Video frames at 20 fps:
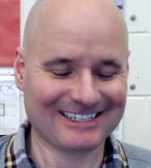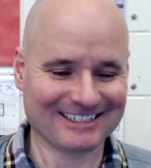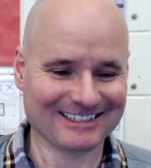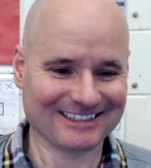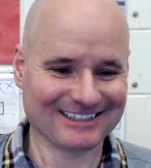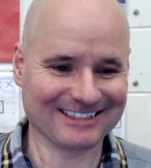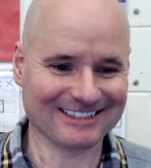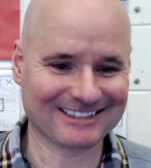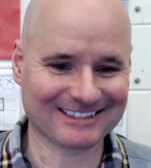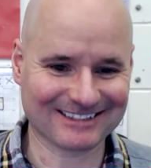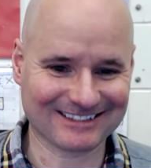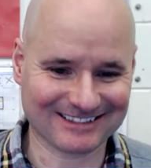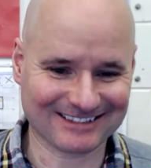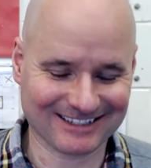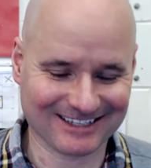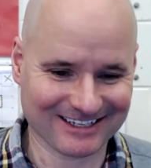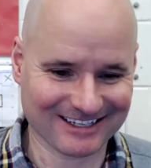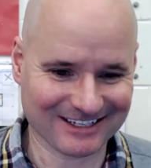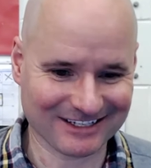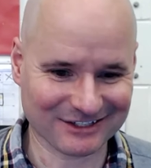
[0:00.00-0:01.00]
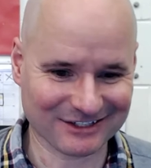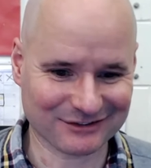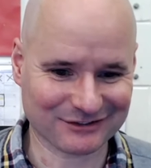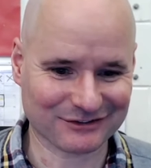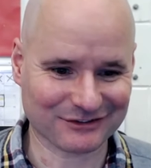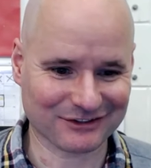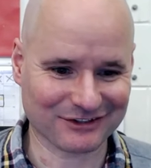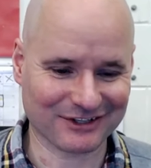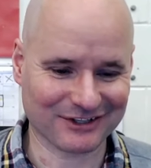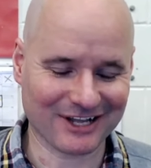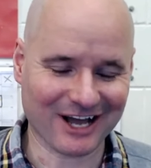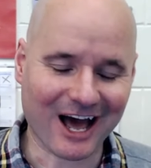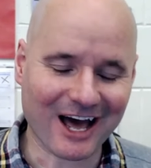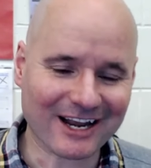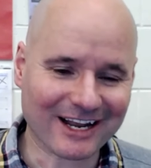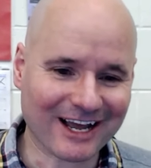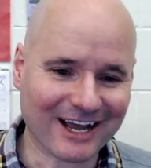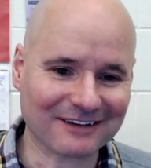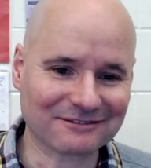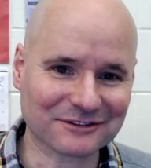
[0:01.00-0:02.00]
this is not
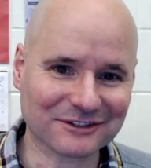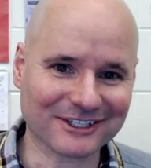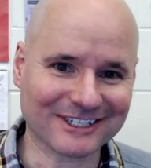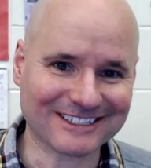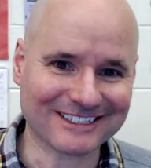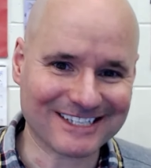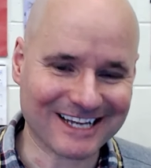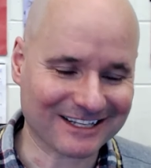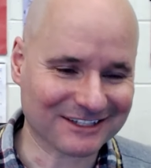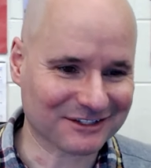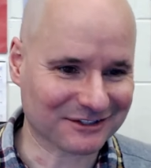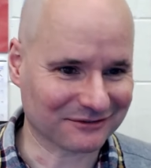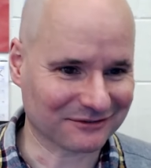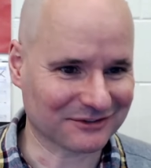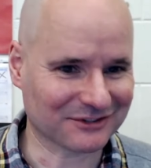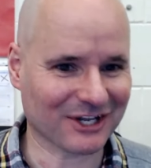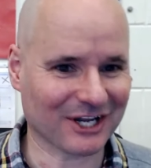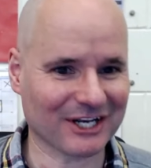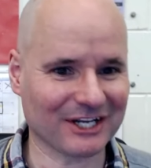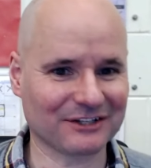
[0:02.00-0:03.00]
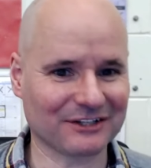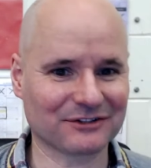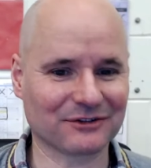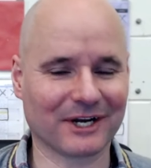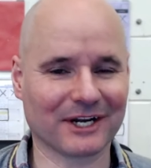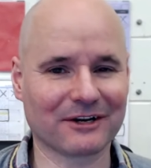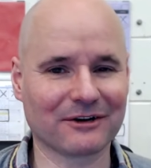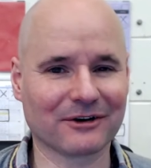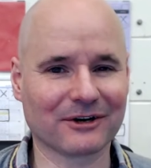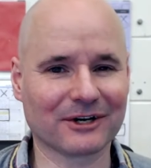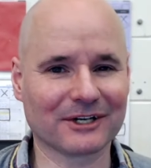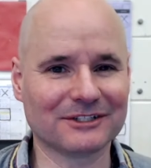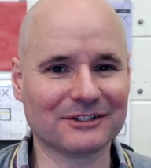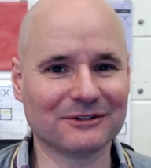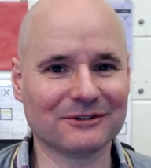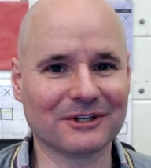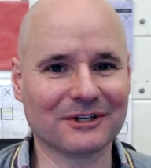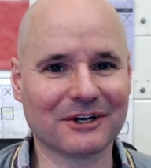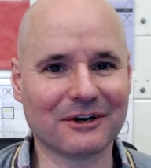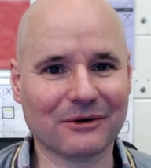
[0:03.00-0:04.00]
after intensive study, so I encourage you
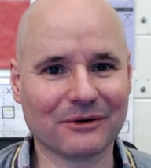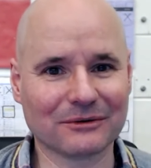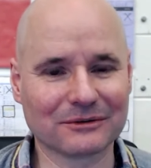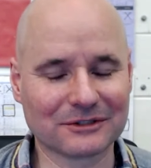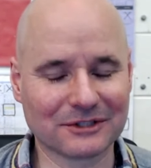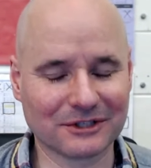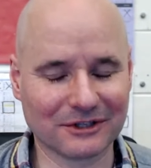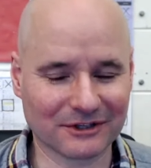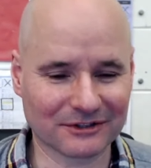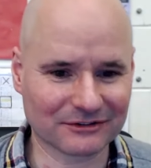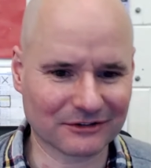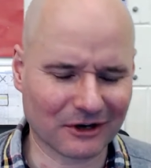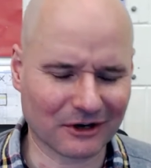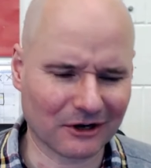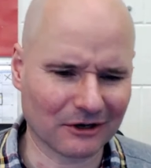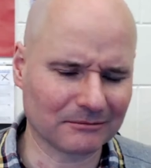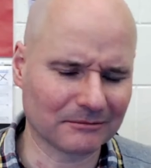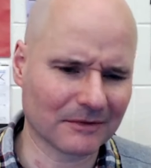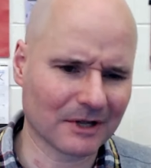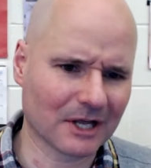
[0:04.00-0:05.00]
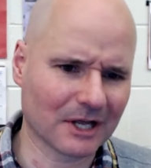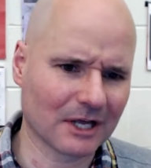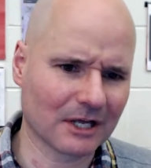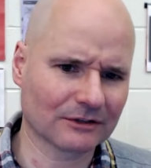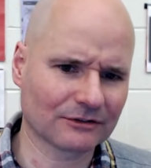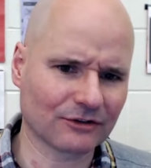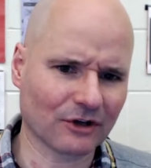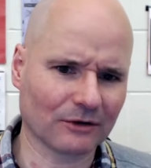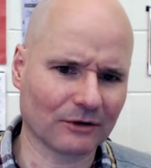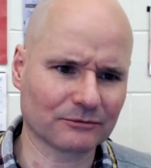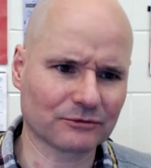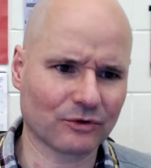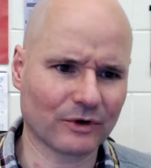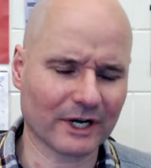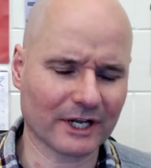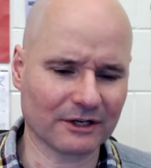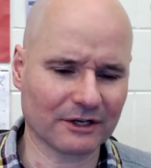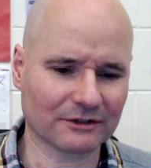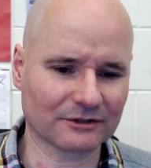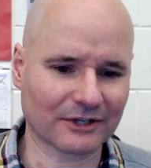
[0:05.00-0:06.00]
to go to the Psalm
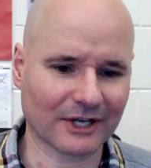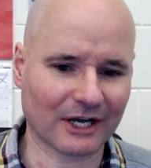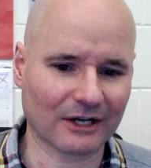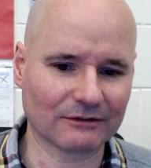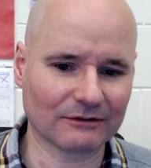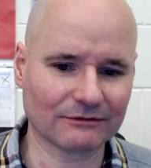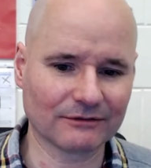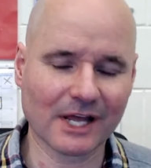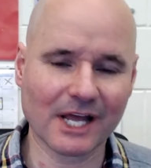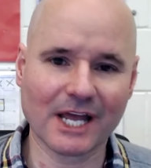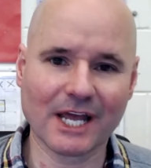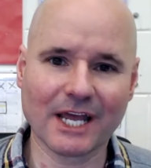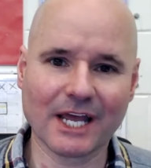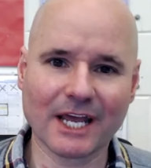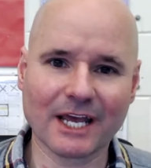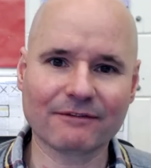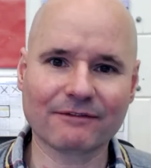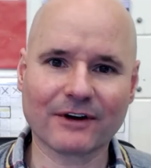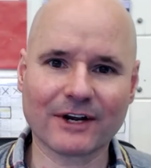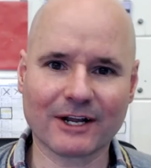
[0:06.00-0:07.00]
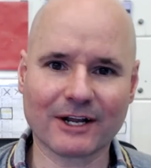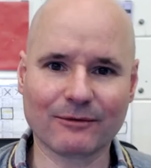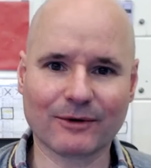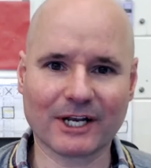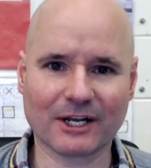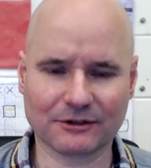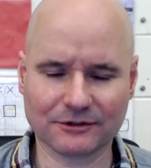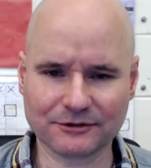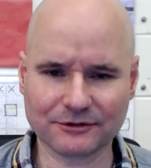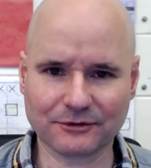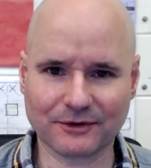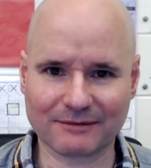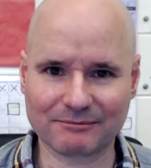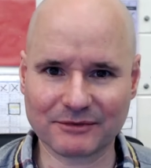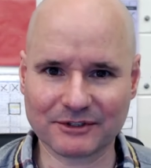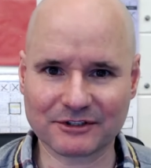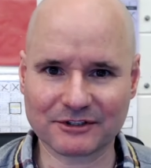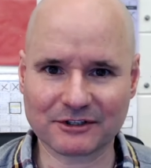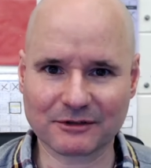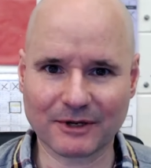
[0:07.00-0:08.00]
20 yourself. And for anyone else who
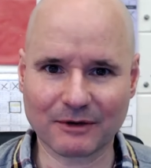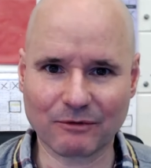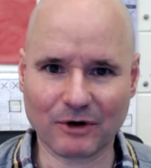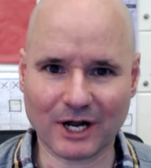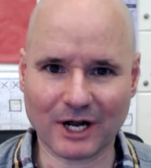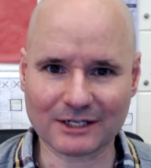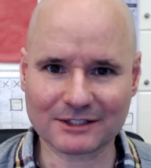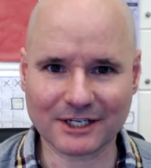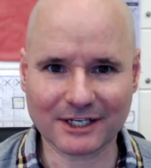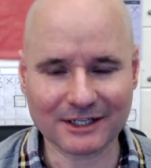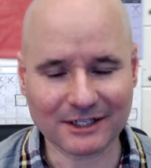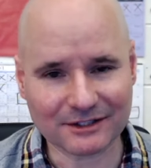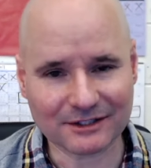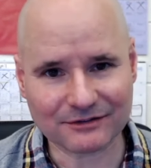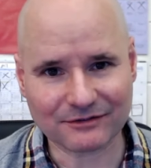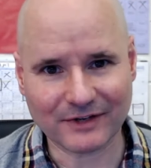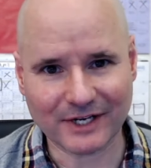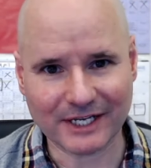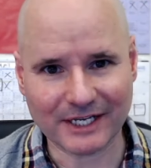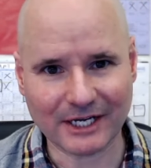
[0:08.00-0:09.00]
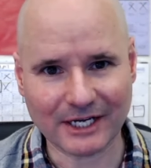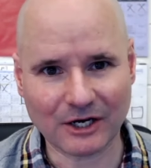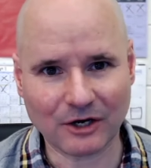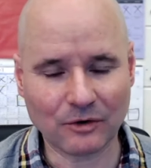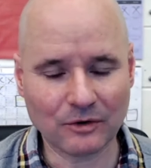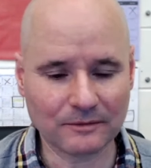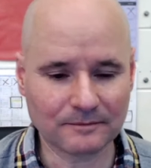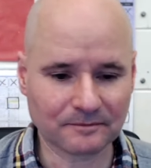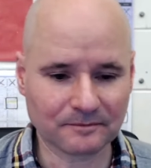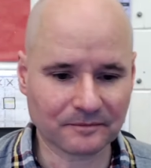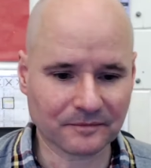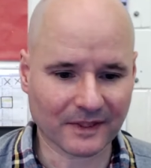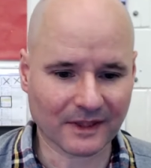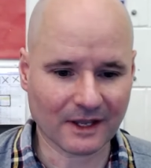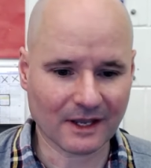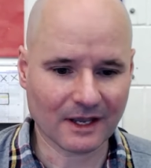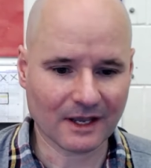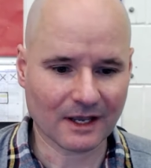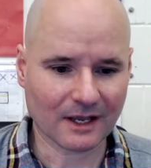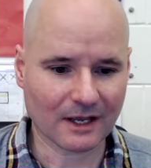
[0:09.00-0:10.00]
happens to be watching this video,
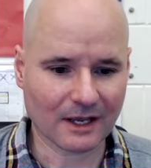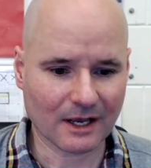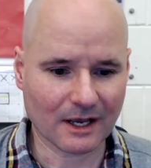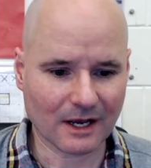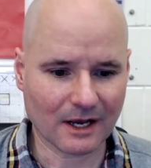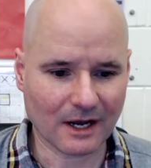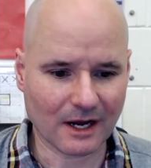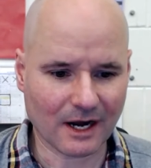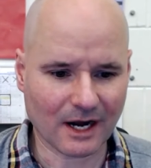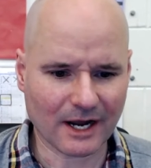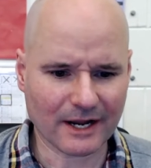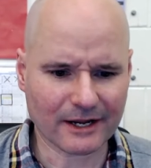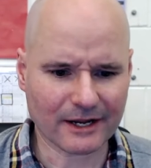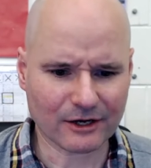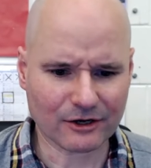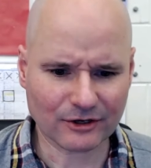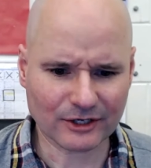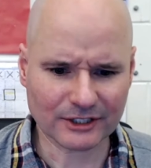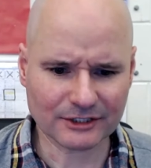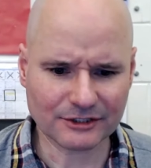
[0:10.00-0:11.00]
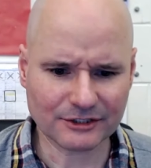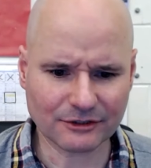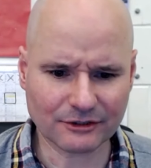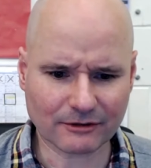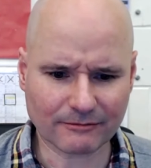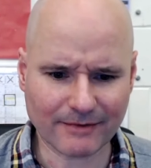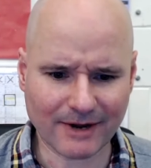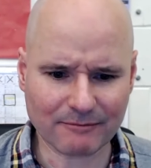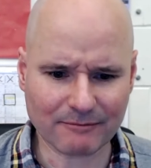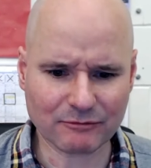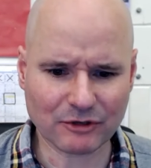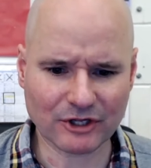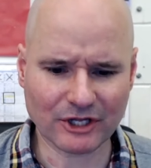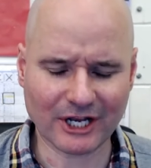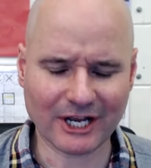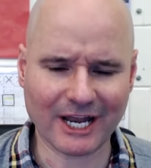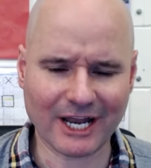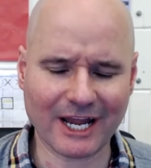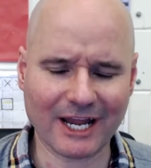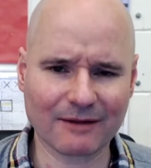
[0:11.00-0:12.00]
I encourage you to remember the
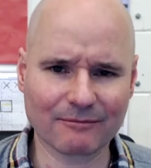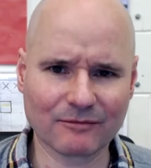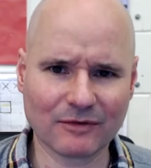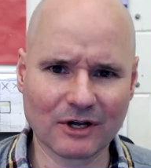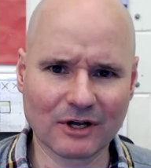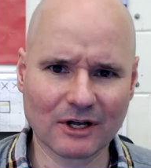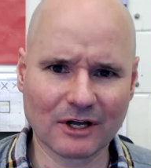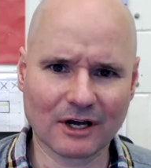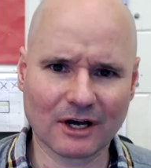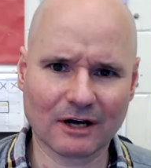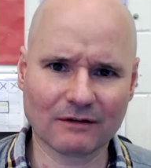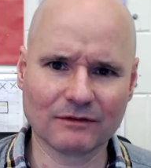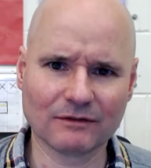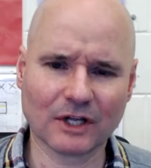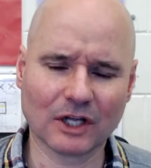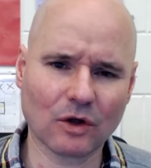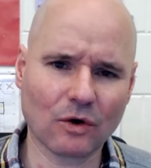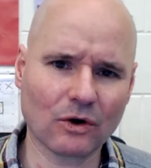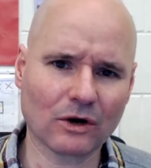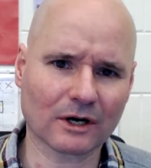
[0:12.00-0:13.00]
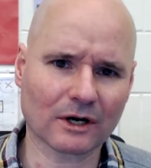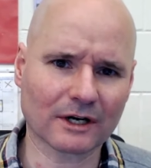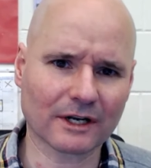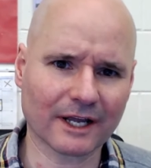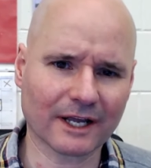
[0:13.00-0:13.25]
name of the Lord.